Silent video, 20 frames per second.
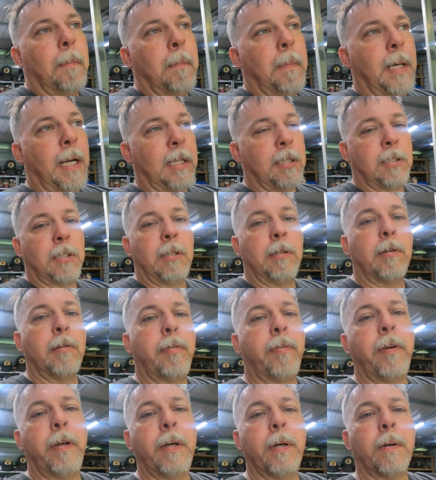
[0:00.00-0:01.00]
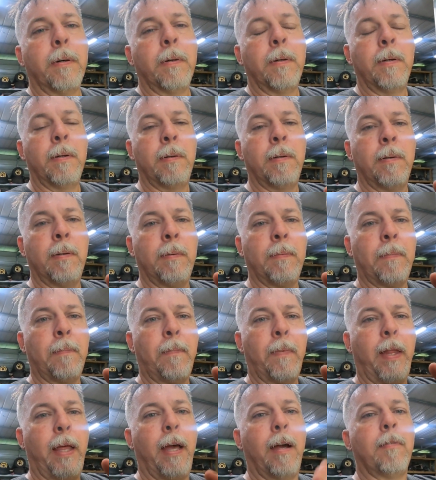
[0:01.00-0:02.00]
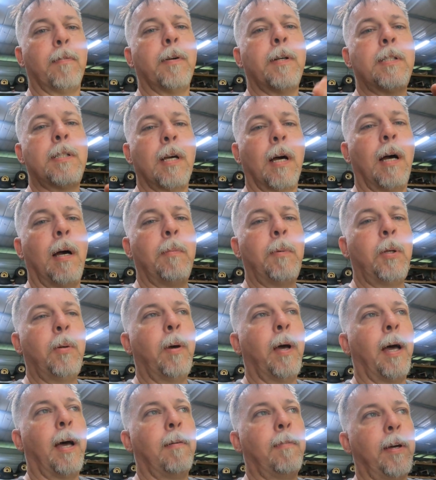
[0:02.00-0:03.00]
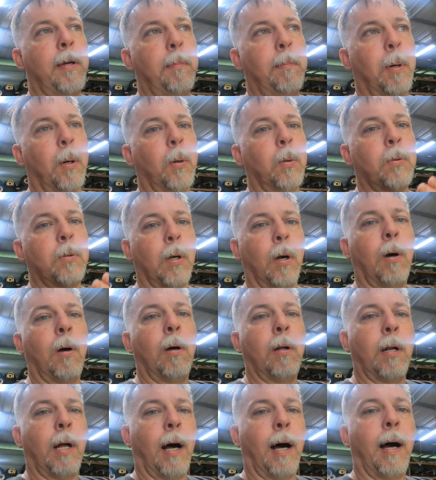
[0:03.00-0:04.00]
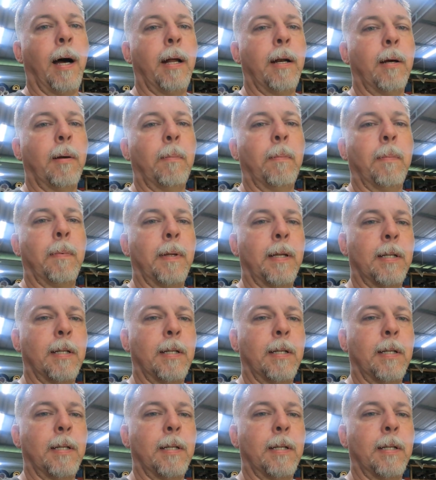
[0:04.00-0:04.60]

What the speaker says: But I still feel every time you have a bolt-on item,